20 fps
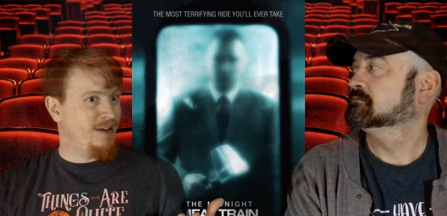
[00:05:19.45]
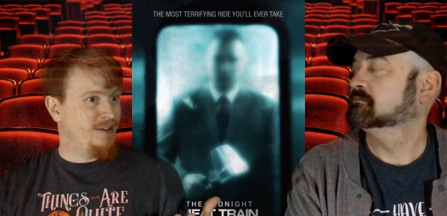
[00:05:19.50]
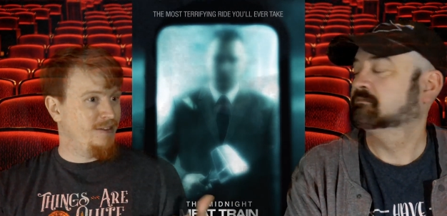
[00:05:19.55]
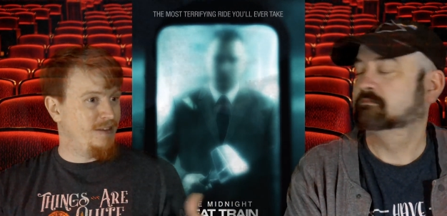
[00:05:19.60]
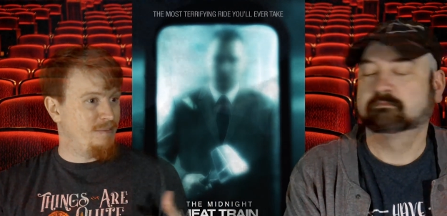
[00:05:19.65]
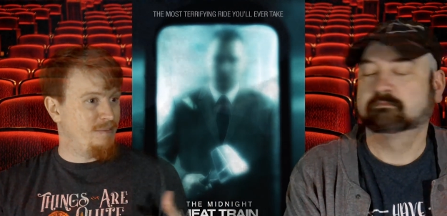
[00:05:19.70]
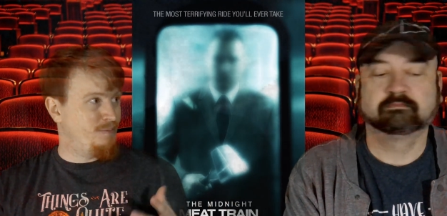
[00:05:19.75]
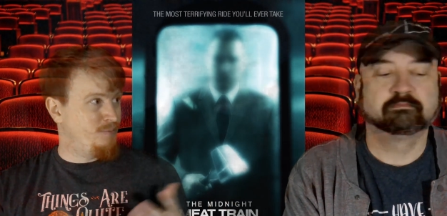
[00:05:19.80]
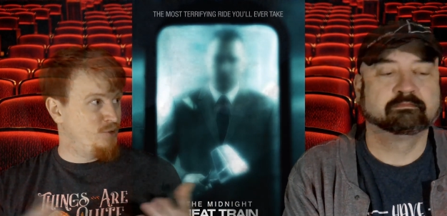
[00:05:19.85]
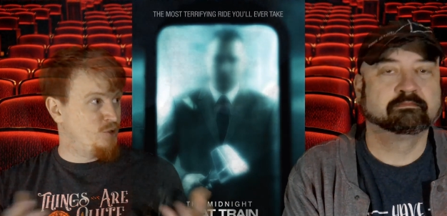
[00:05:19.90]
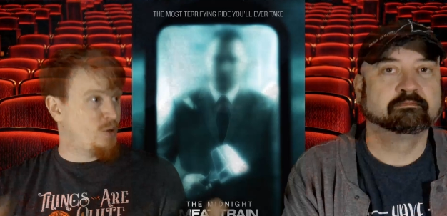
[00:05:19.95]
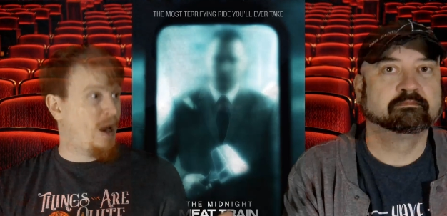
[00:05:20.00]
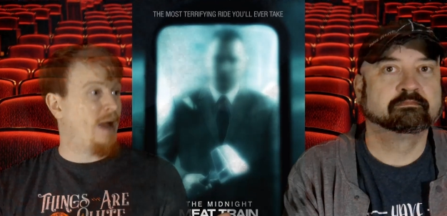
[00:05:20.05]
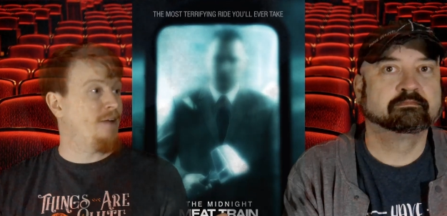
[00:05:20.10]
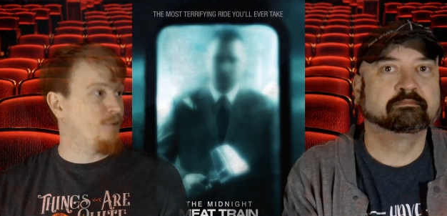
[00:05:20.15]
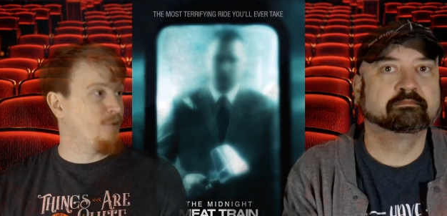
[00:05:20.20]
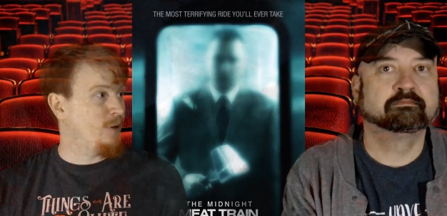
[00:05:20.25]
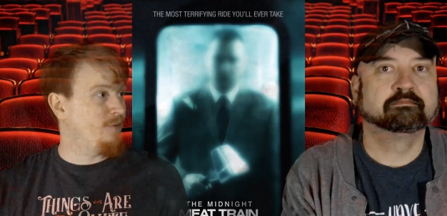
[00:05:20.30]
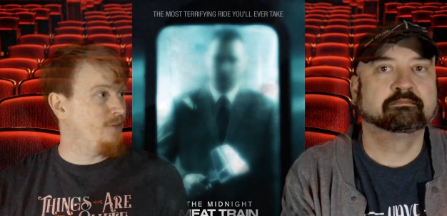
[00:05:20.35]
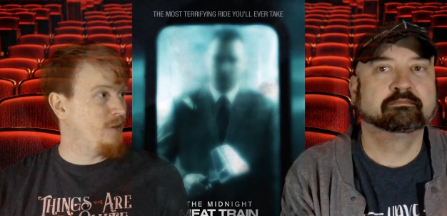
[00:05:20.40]
Speaker 1: the
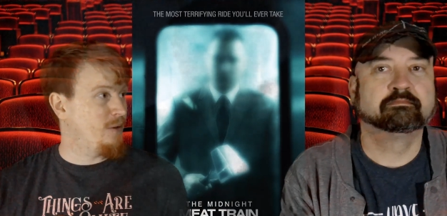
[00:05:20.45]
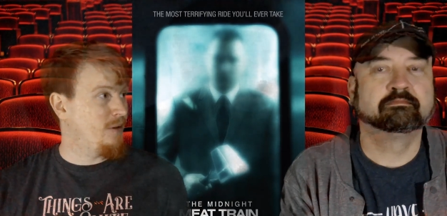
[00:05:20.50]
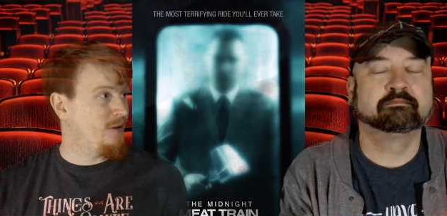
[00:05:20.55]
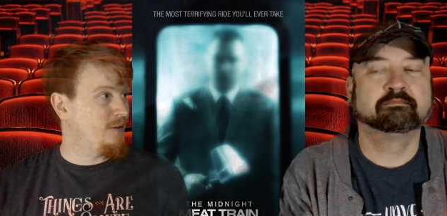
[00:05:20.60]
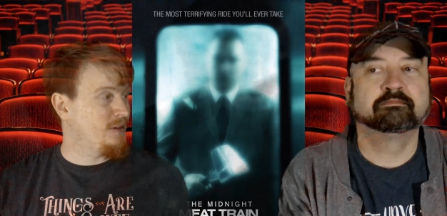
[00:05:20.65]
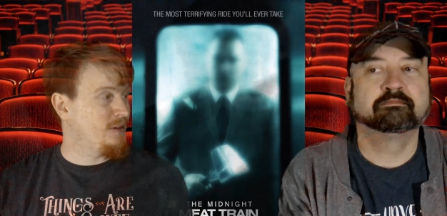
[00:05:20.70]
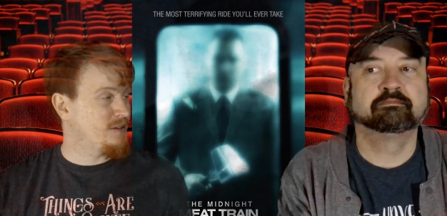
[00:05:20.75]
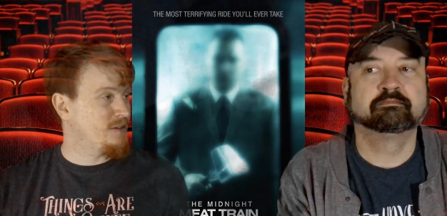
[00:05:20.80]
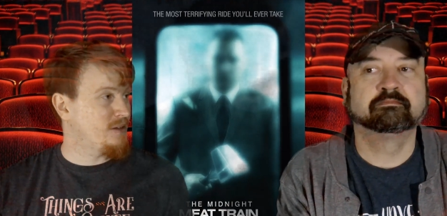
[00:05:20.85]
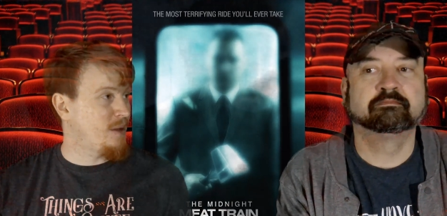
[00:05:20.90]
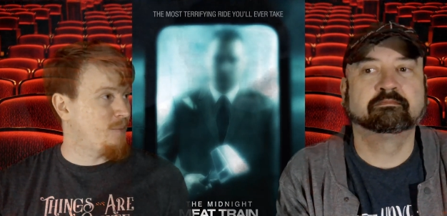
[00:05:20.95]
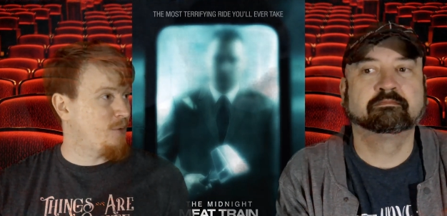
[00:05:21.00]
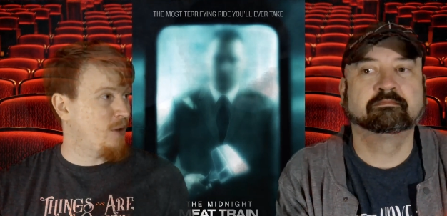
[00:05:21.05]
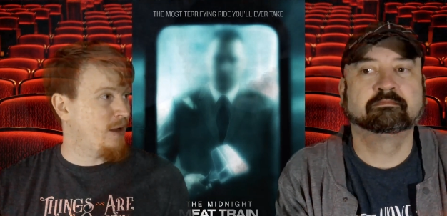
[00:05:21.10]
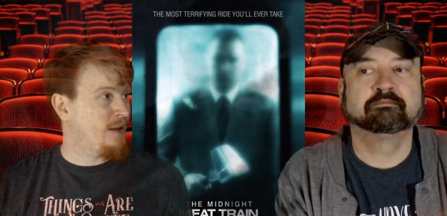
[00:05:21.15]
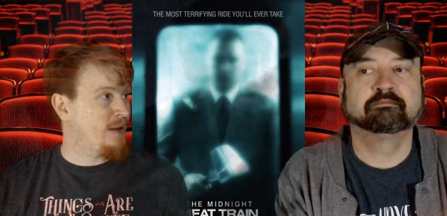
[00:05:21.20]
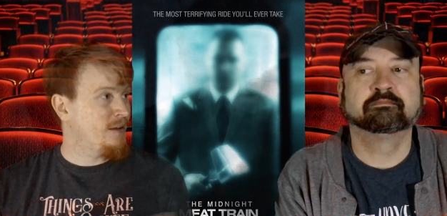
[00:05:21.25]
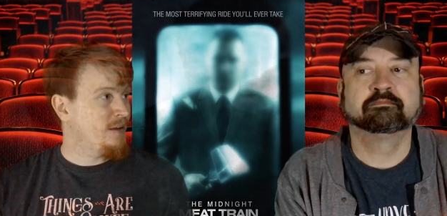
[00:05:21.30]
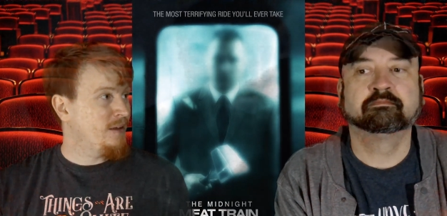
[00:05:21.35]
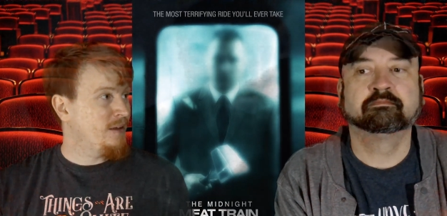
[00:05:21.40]
driver of the, the subway.